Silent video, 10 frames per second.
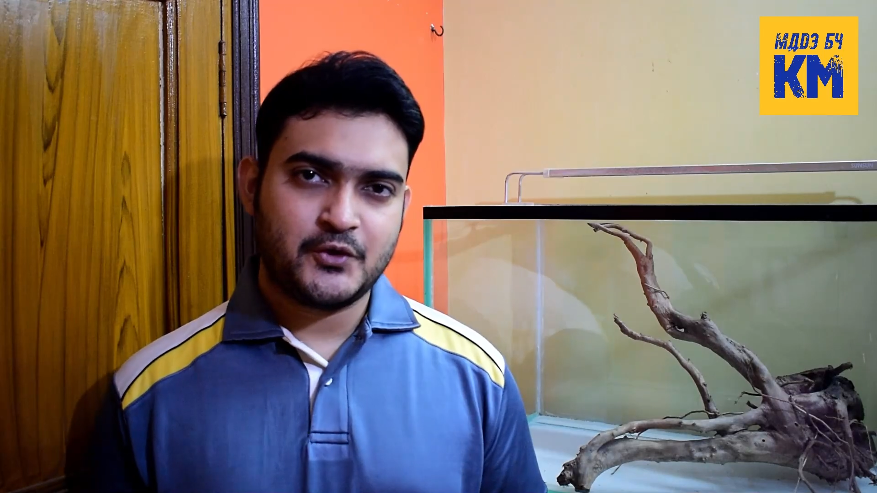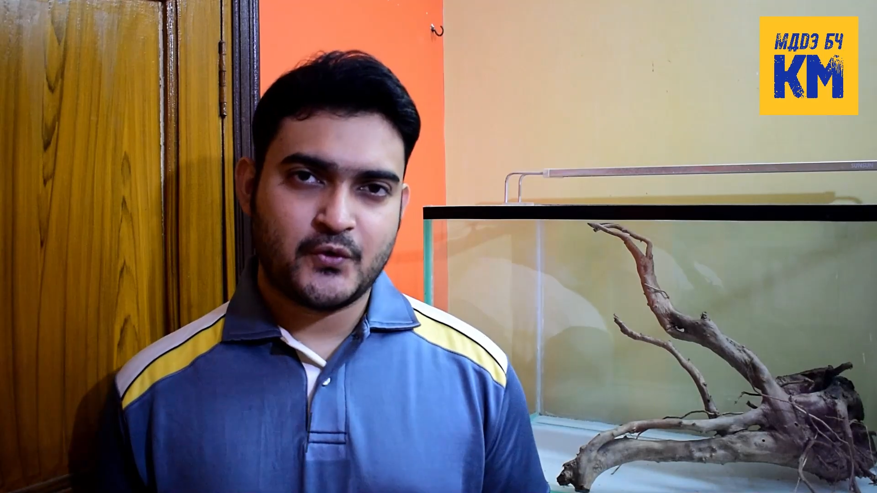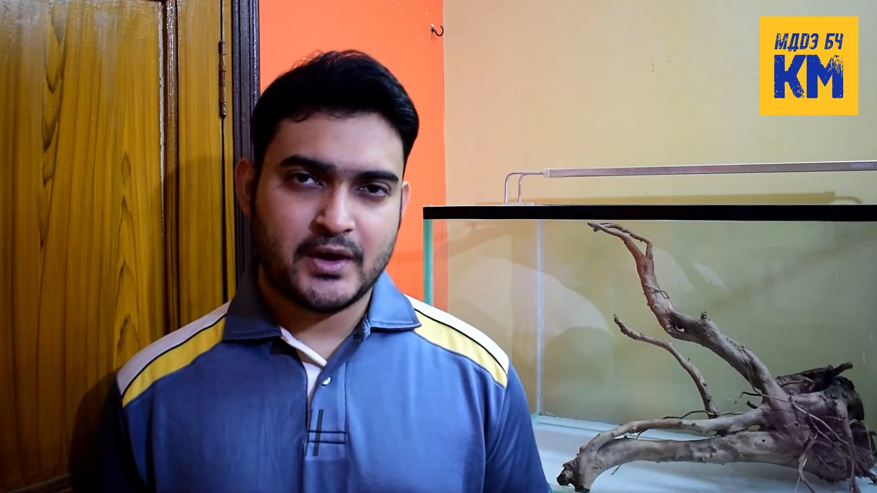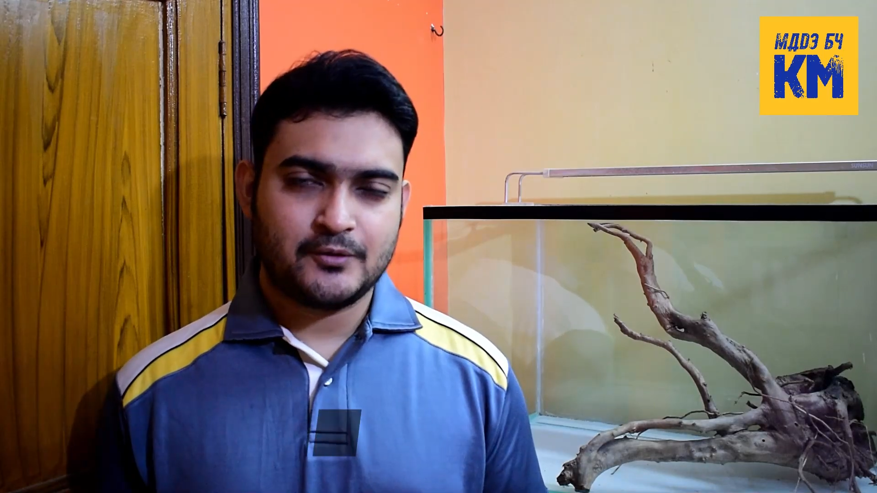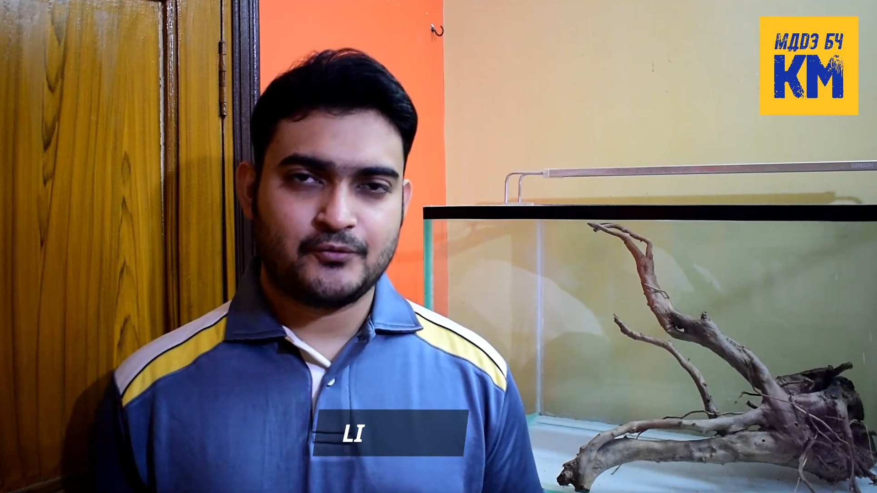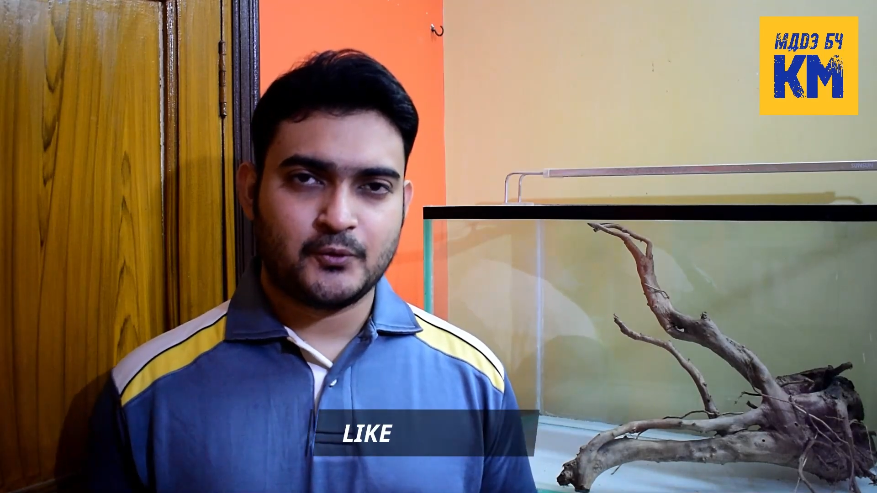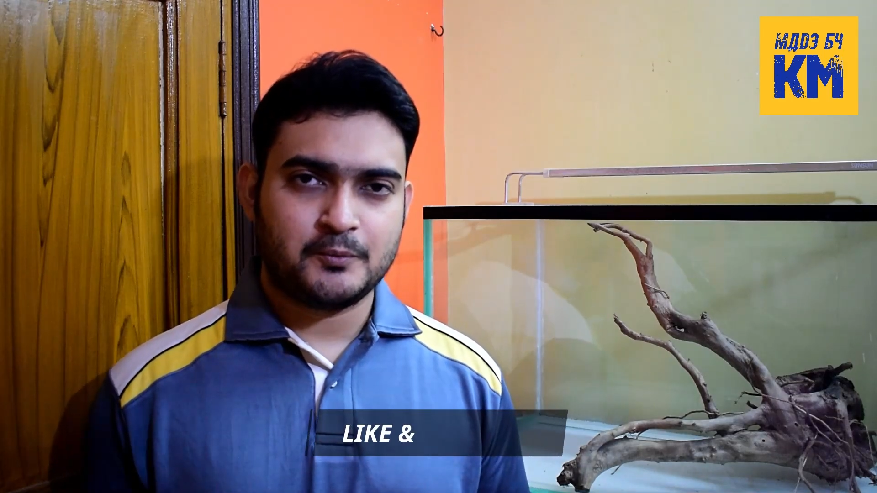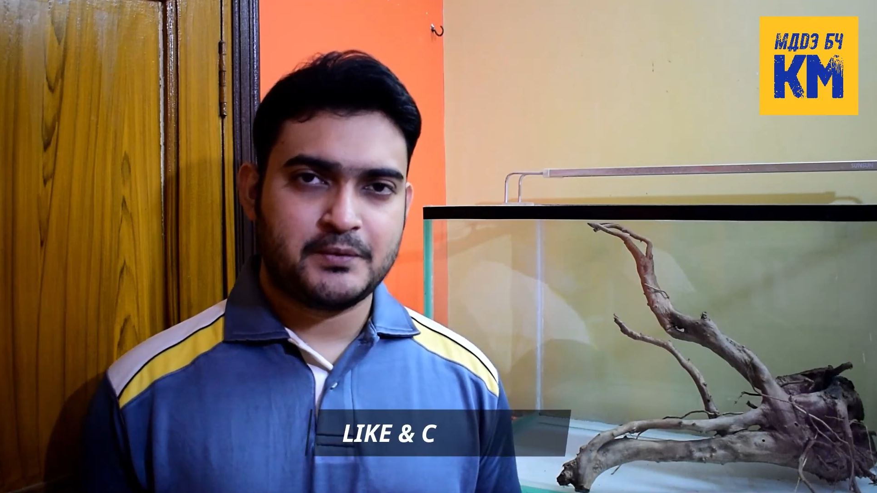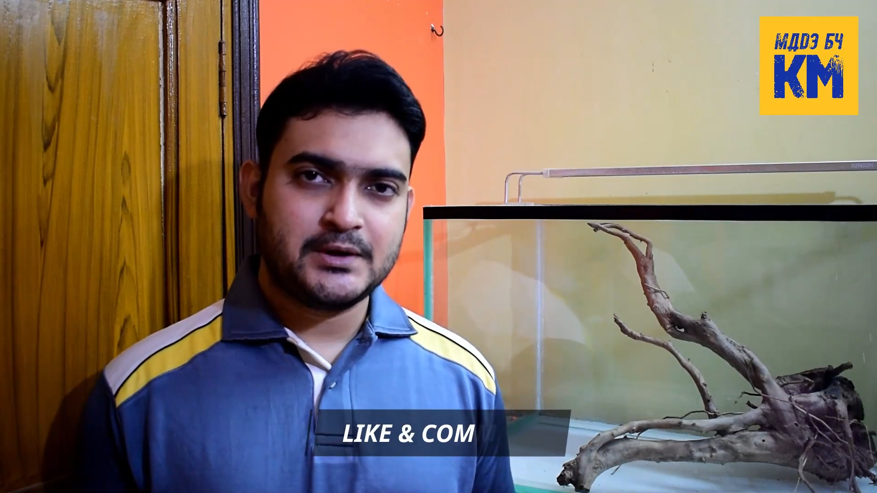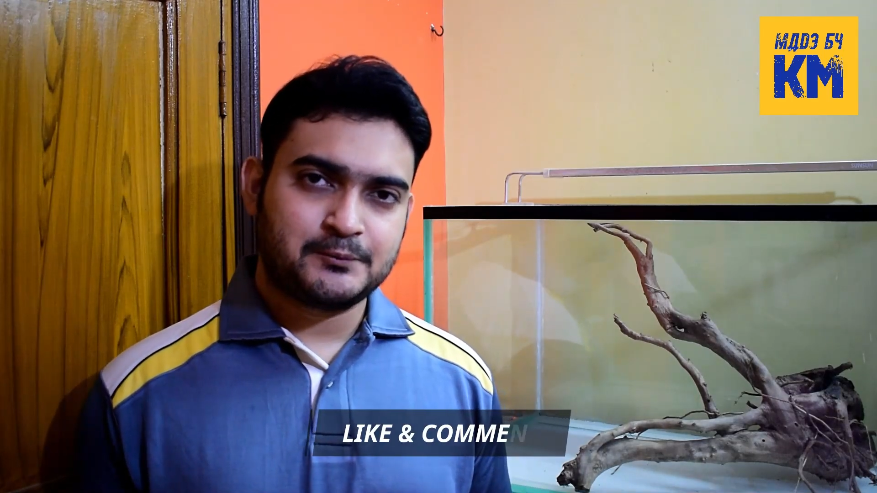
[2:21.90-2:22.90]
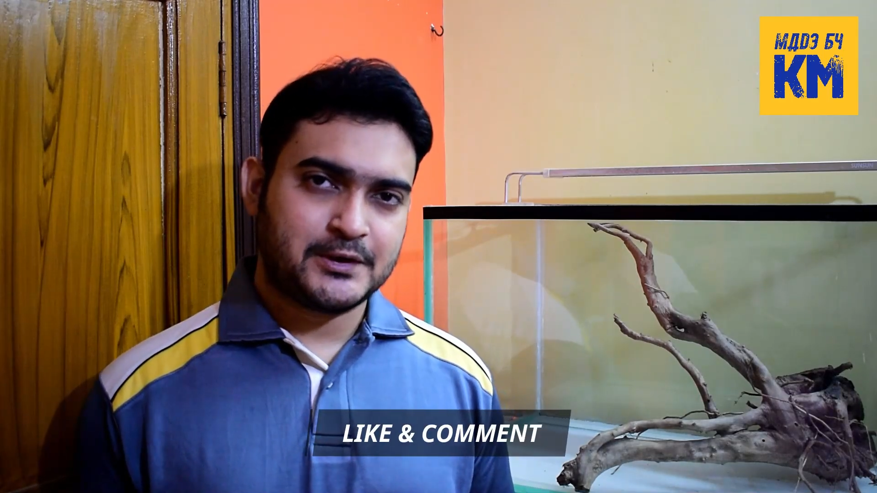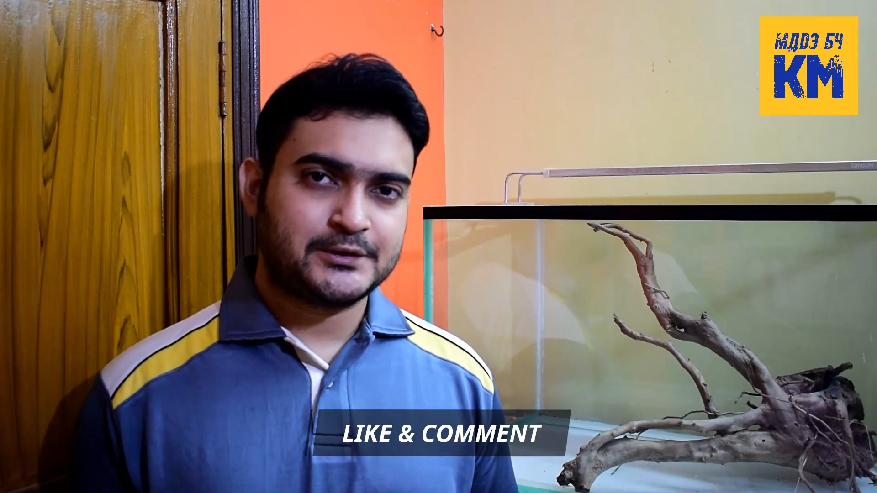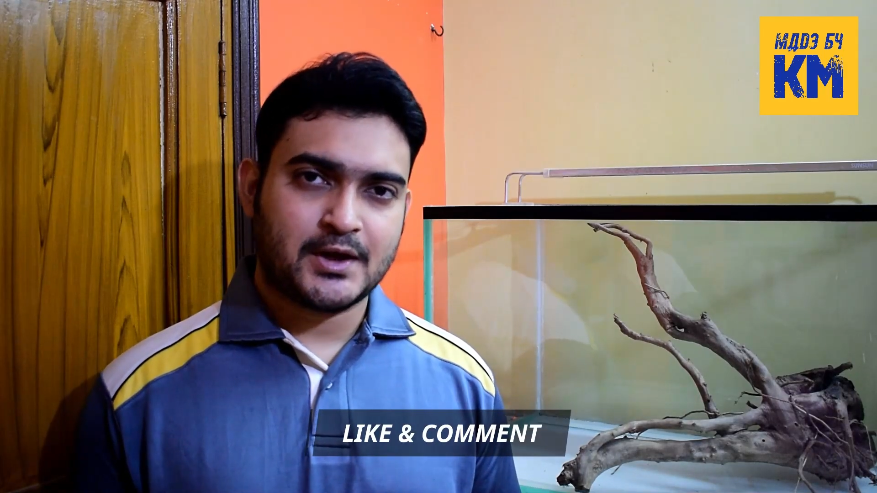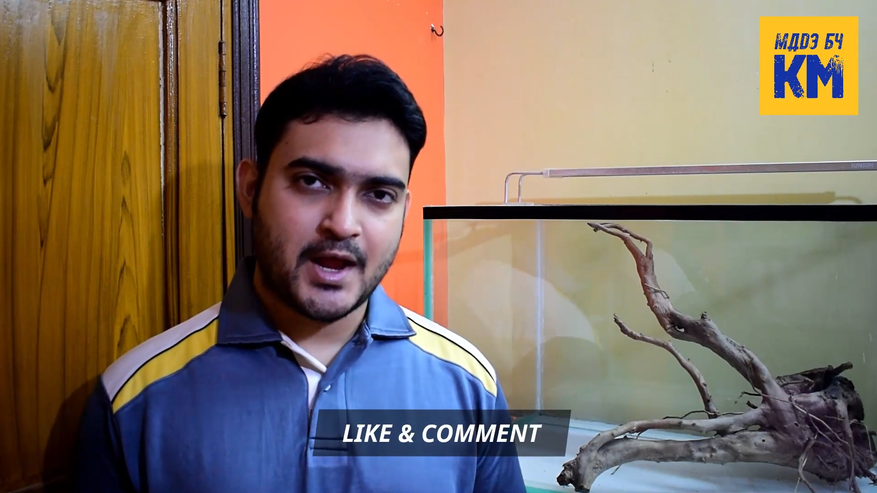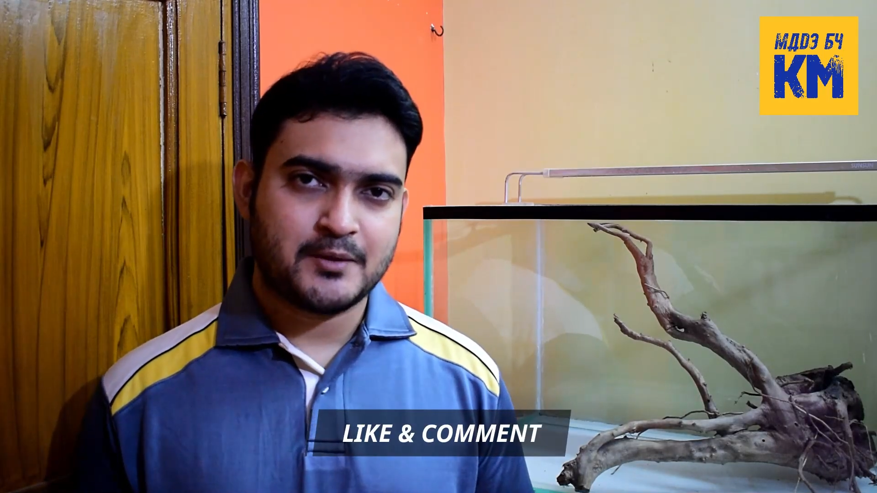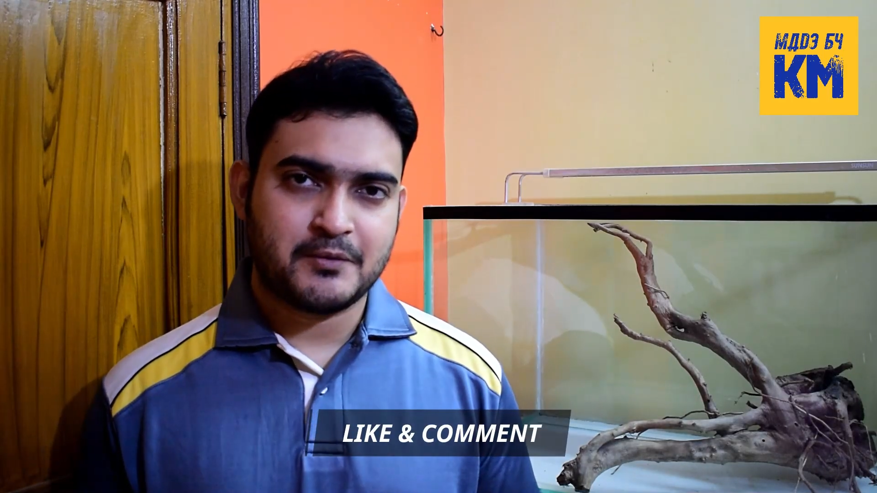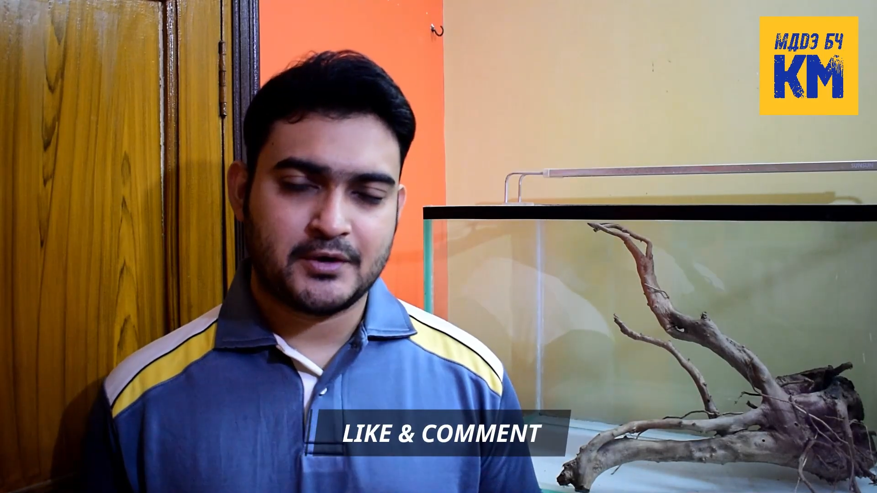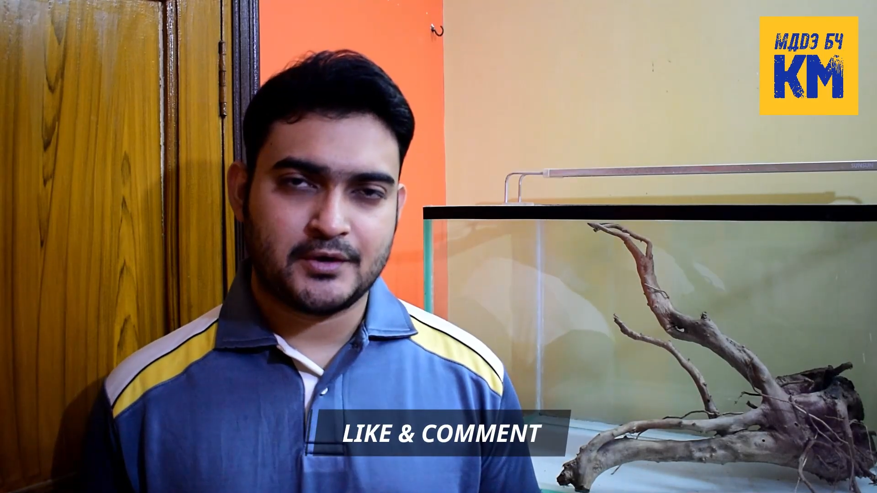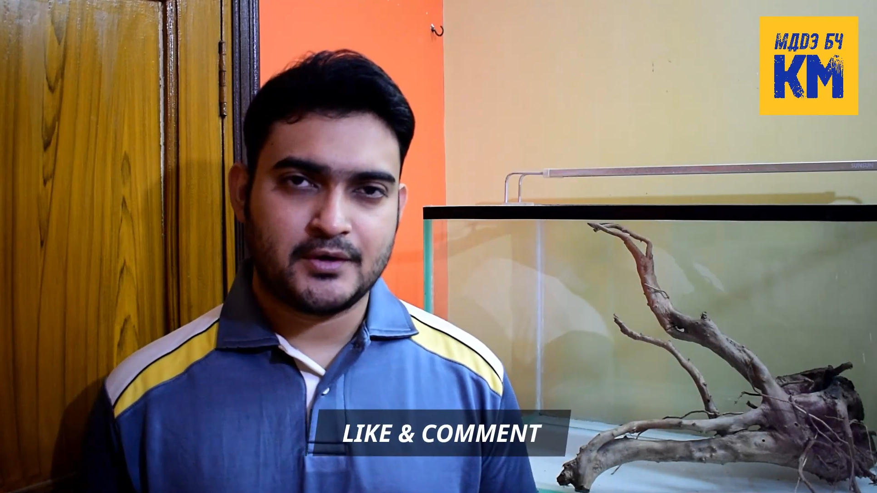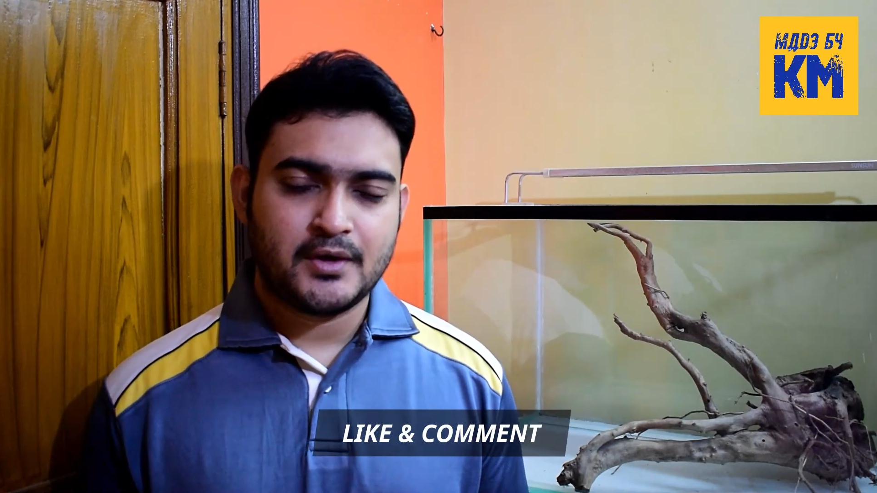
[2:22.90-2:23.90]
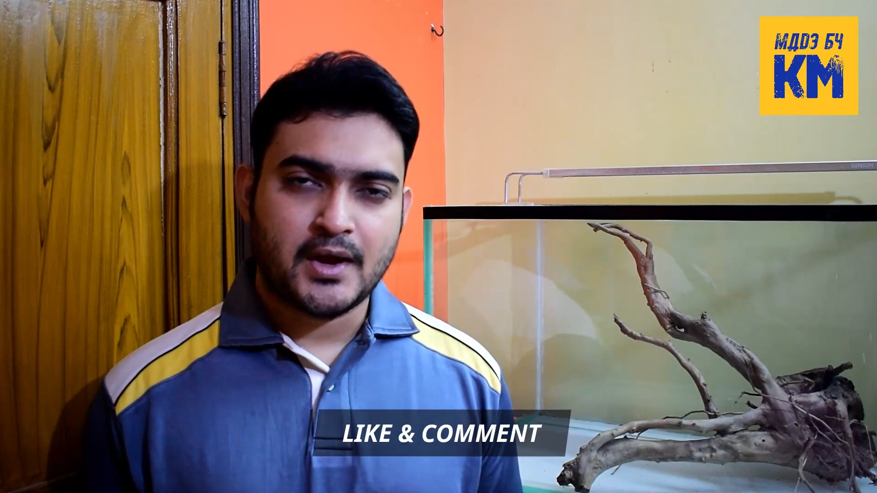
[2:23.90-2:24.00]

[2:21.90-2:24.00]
video helpful, please press the like button